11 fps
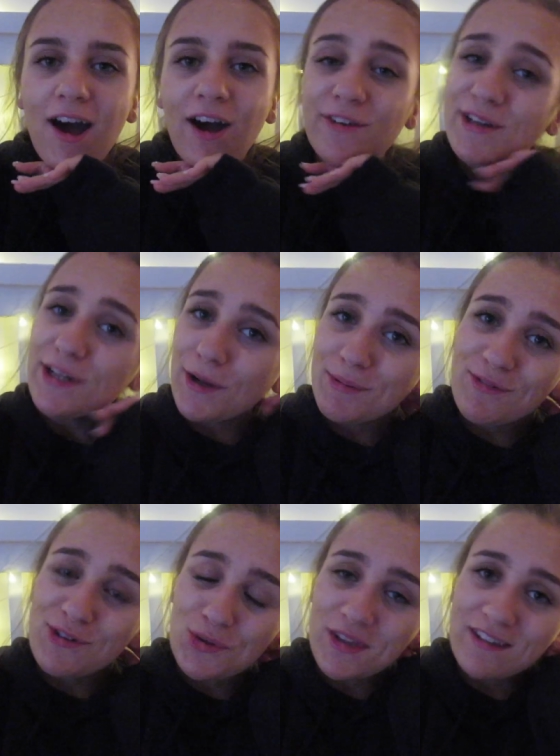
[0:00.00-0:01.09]
I really hope you've
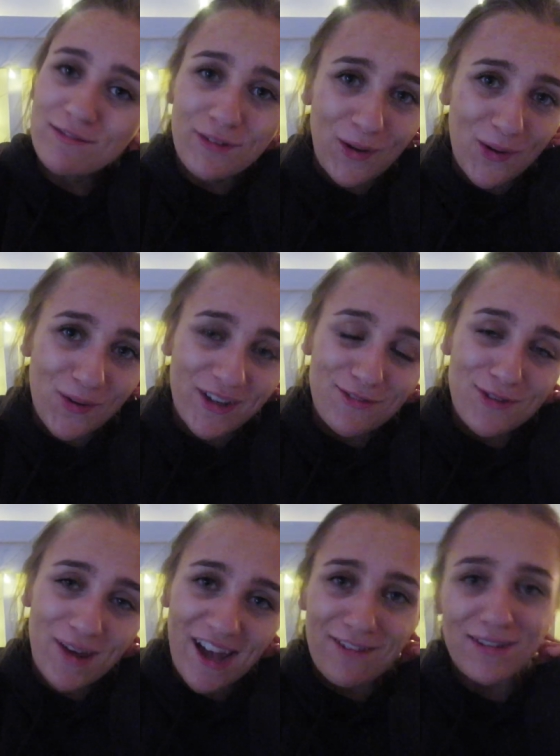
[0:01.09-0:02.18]
enjoyed this vlog. If you
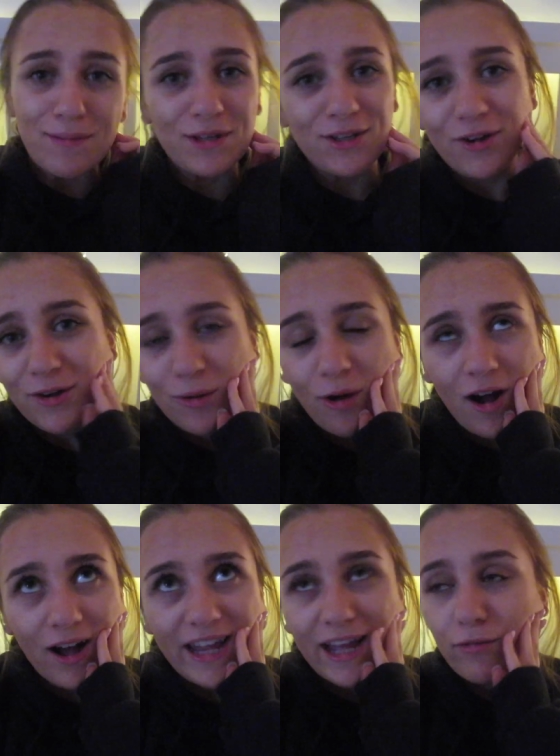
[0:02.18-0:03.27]
have, let me know.
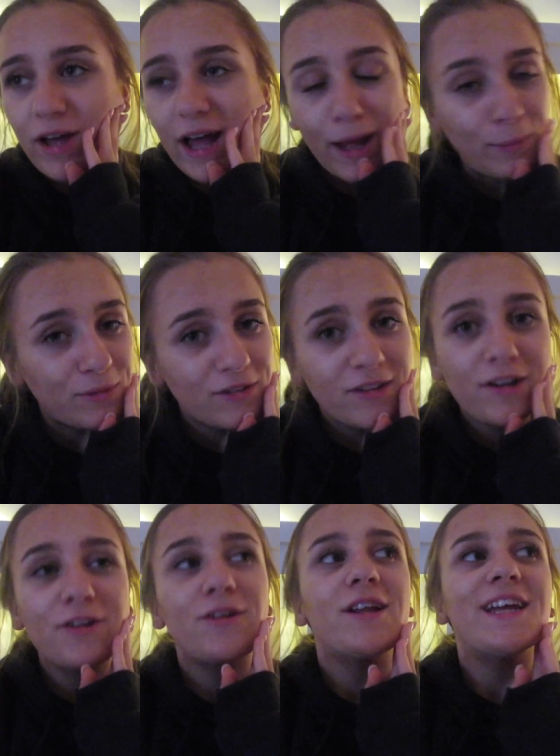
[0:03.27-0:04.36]
I have
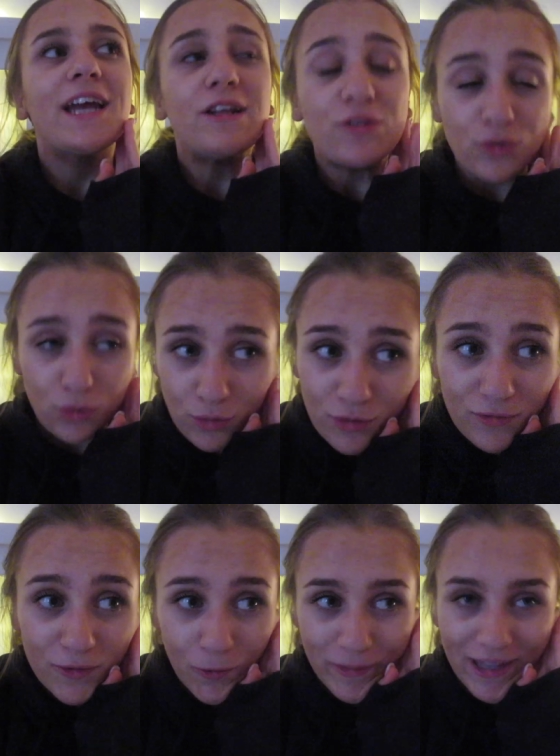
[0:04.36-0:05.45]
absolutely adored
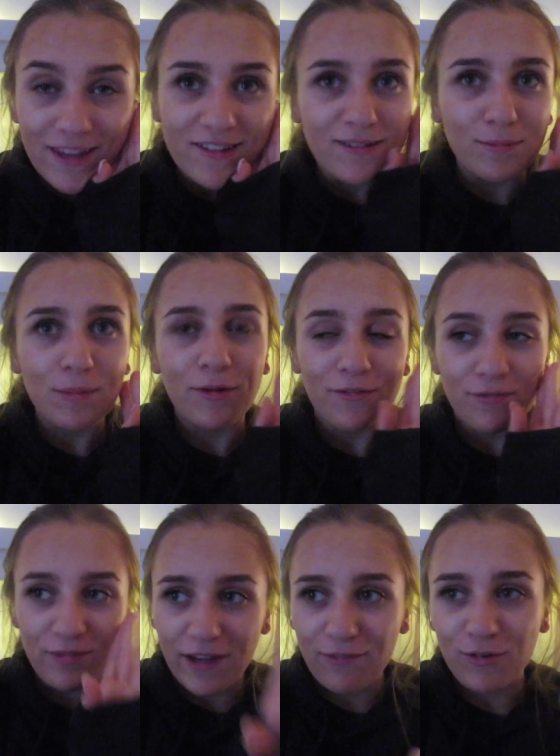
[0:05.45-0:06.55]
filming it. This has been my
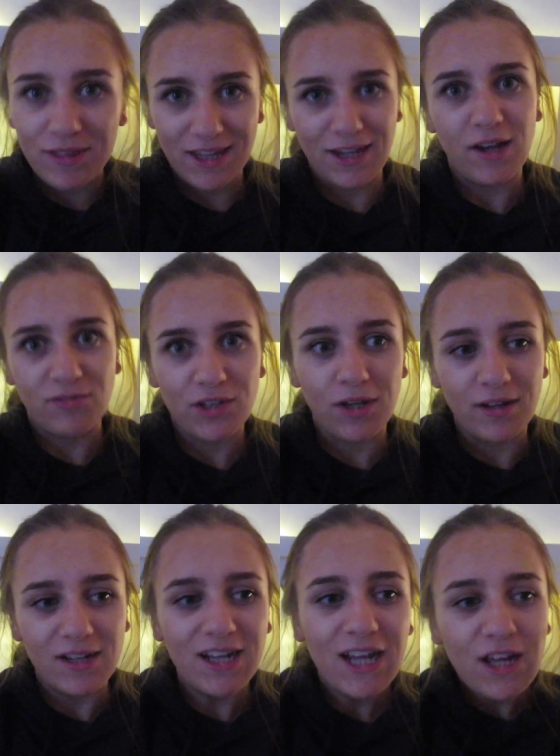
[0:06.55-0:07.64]
favourite thing I've
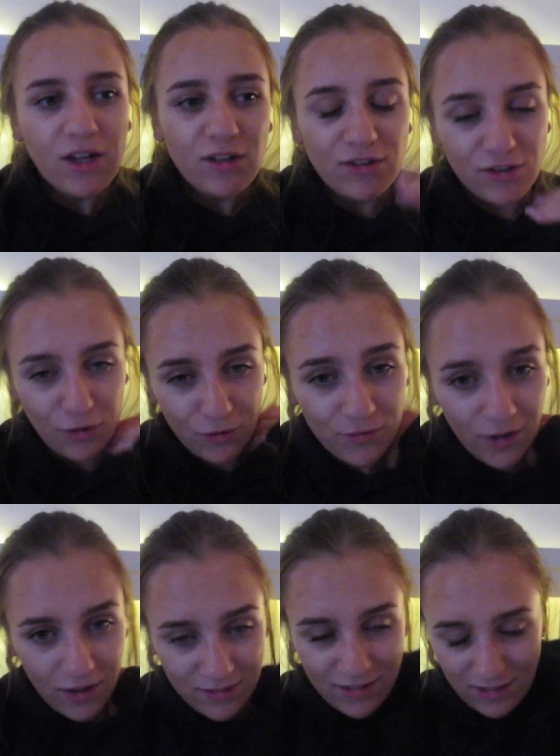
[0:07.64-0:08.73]
done so
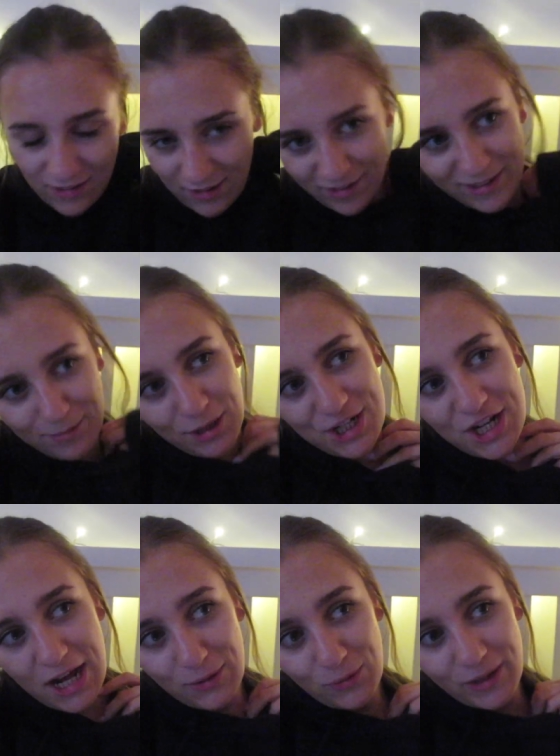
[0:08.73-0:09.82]
far since starting my
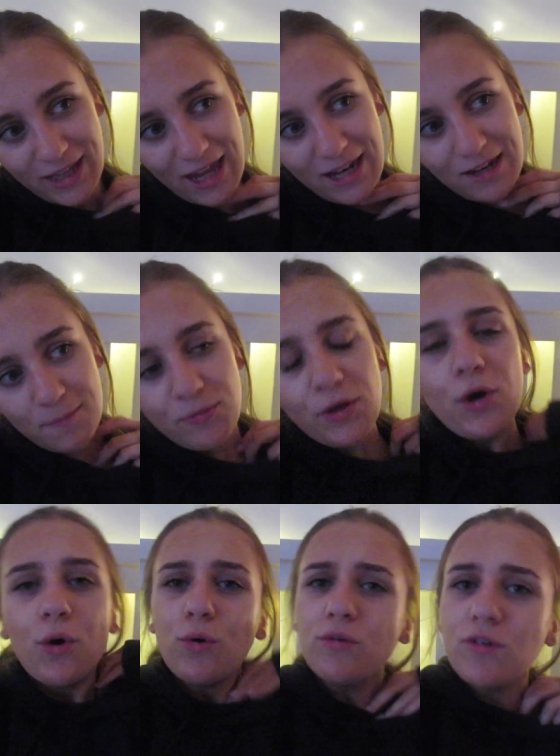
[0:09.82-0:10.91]
channel again.
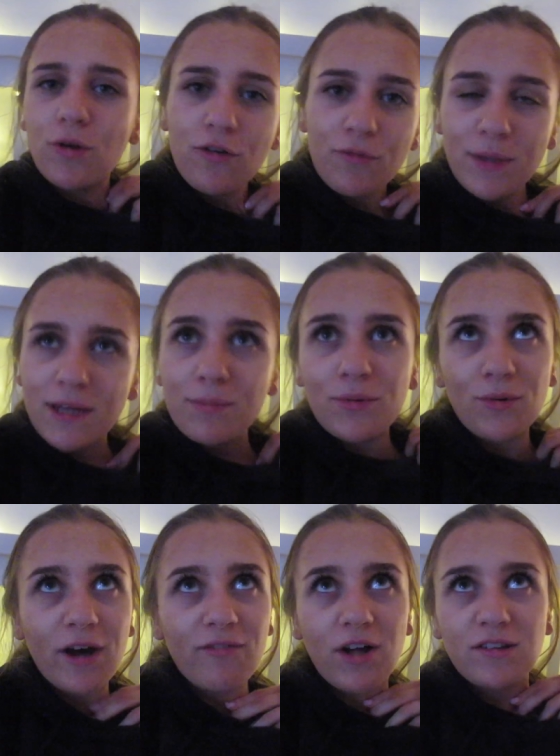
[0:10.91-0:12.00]
Also, a lot of people
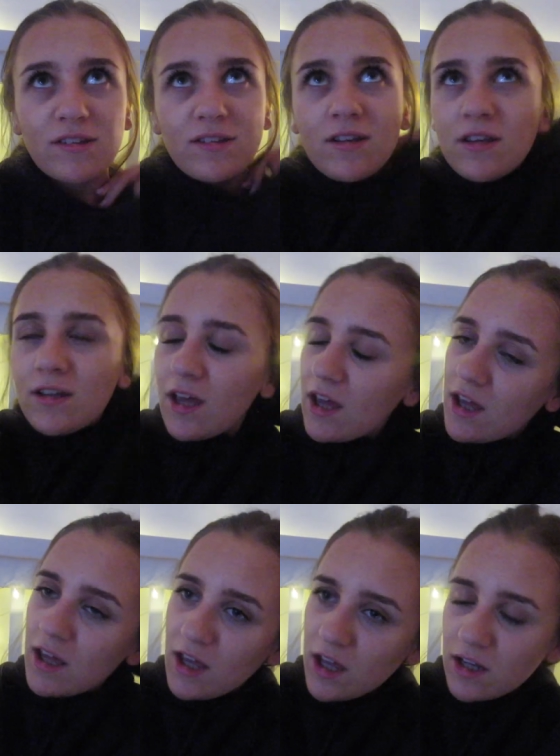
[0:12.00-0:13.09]
have asked,
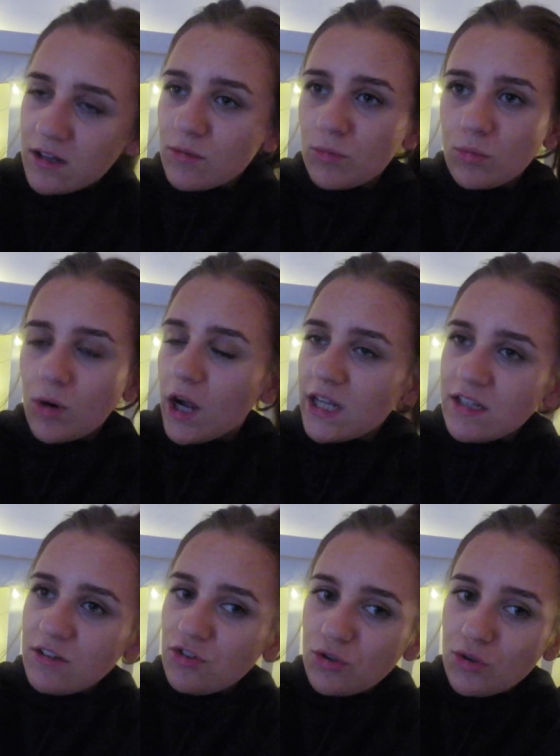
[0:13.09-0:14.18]
uh, Han, why
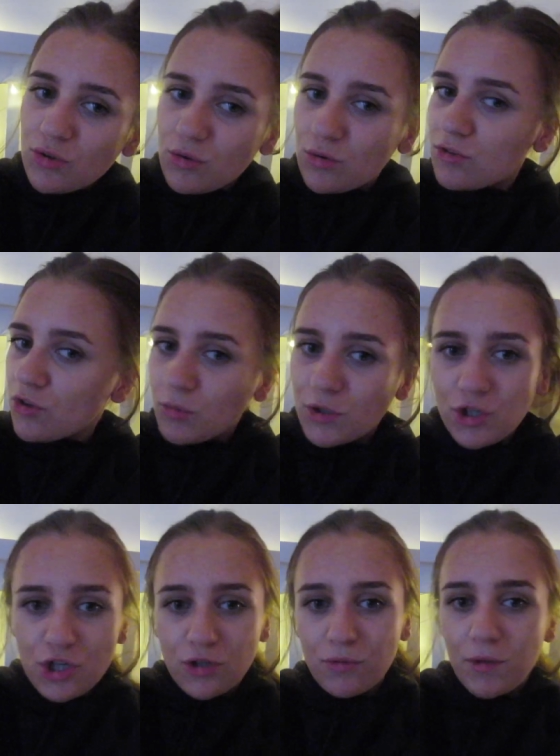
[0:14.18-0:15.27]
did you stop
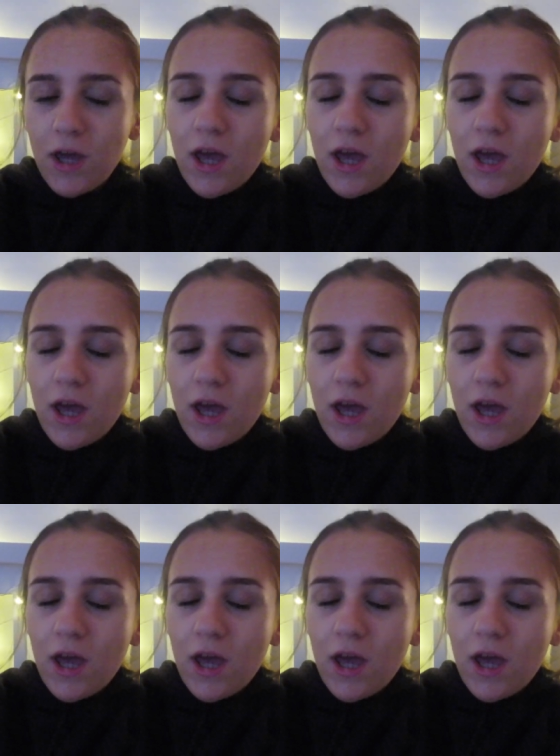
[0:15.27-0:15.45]
YouTube?